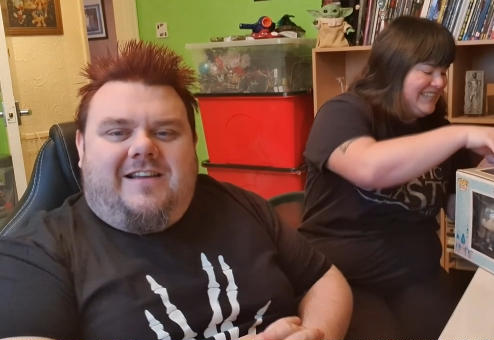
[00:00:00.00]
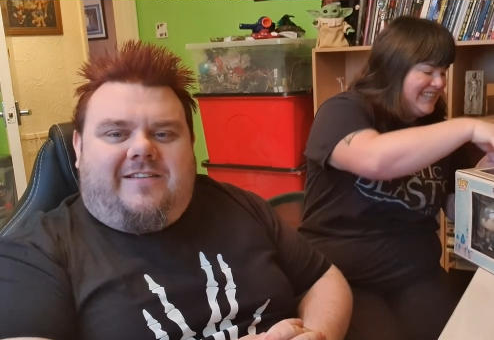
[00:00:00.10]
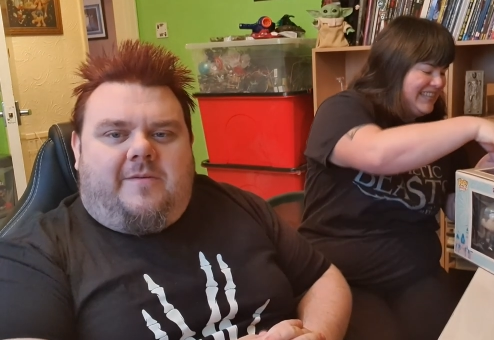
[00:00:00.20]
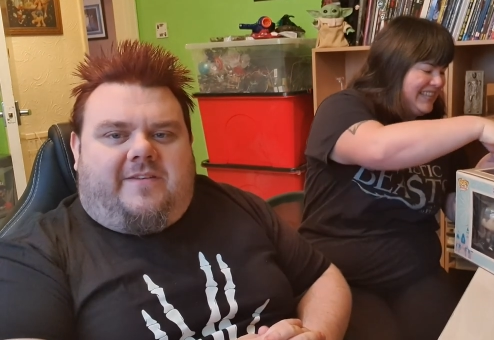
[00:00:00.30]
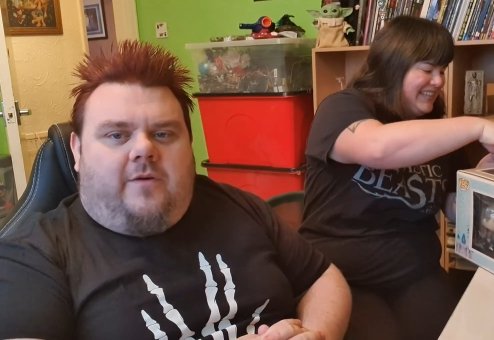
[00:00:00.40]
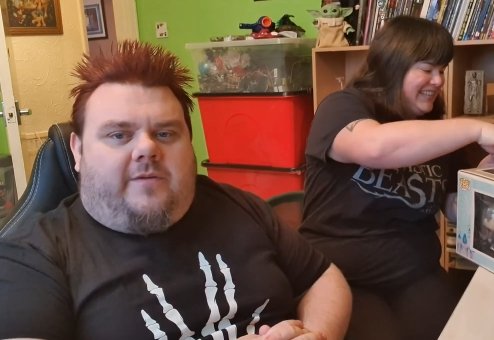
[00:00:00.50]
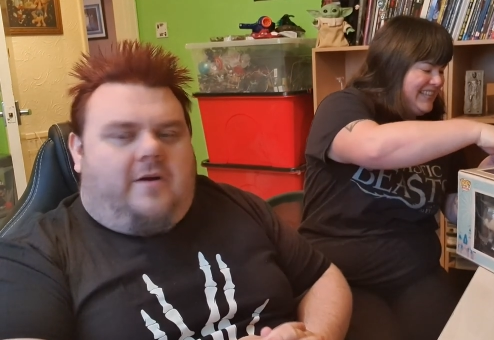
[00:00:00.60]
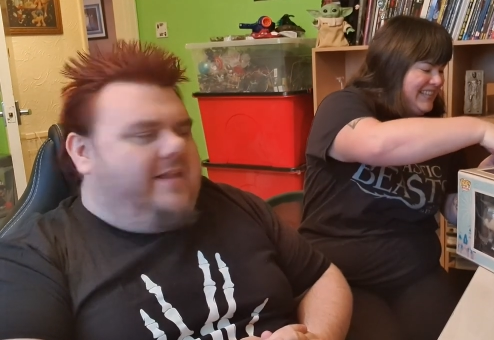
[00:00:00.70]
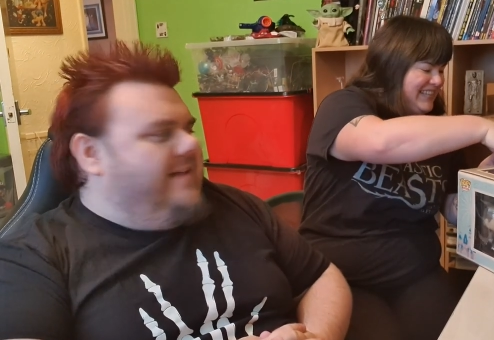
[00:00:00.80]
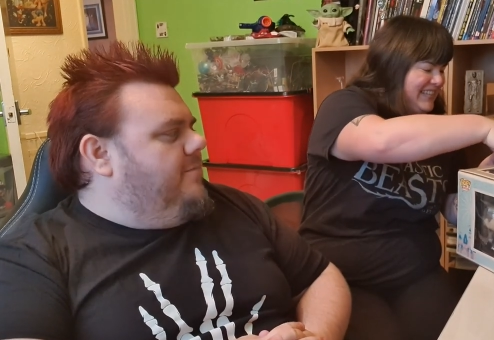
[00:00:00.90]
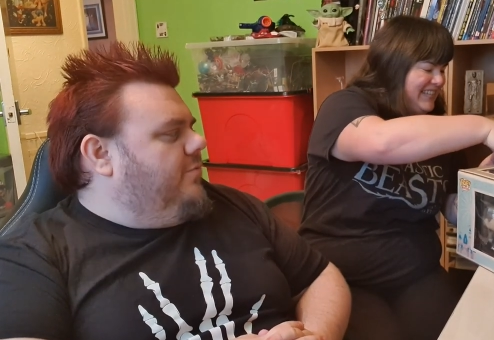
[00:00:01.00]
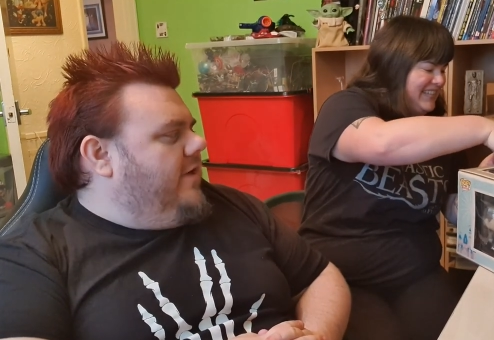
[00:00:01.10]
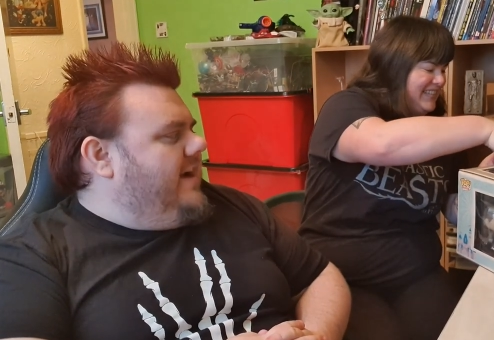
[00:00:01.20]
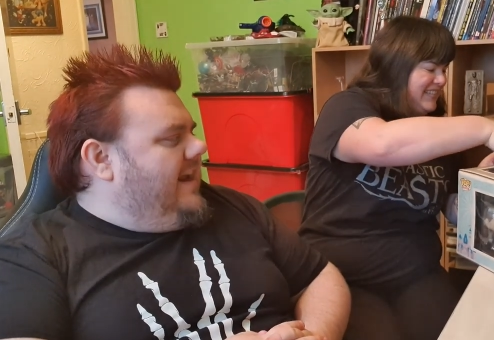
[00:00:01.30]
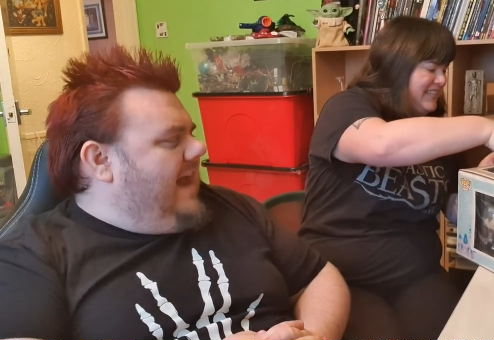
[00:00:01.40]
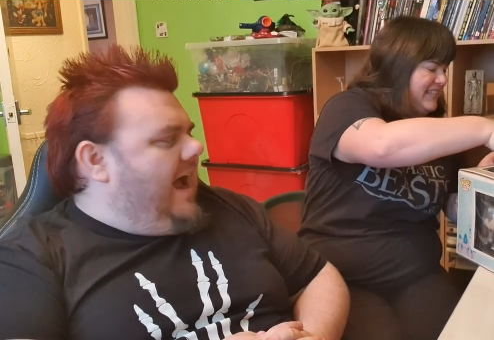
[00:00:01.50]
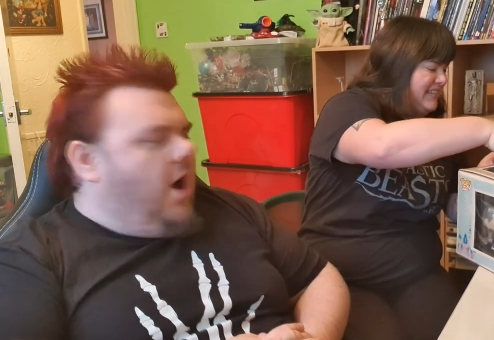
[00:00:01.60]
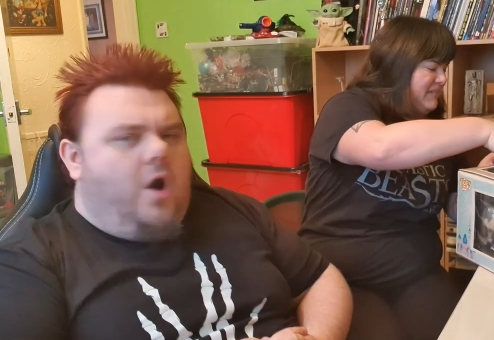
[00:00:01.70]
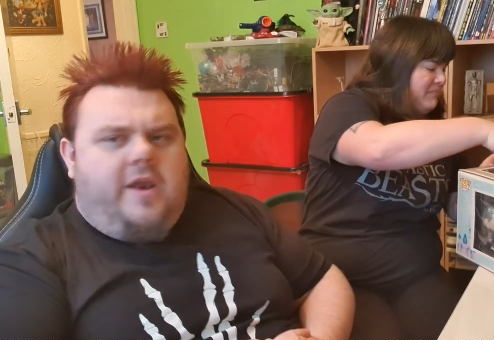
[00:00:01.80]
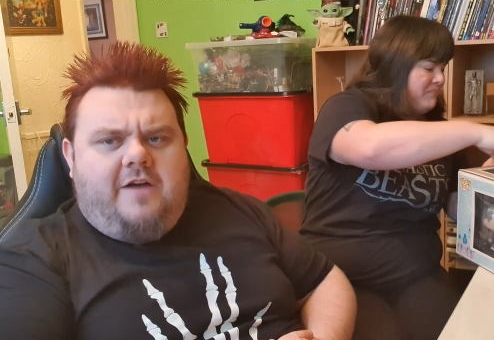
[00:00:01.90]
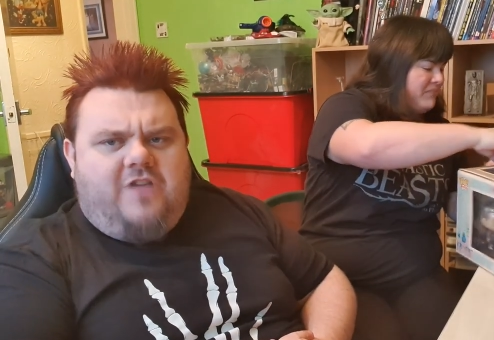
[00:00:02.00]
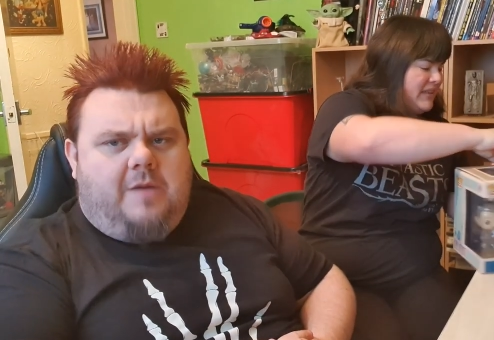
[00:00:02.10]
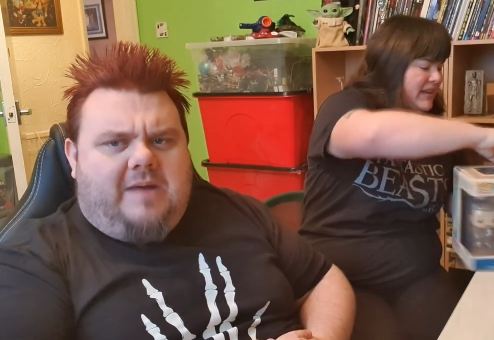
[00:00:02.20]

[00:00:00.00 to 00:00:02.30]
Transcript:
Speaker 1: So, Miss Utora, let's break it out of the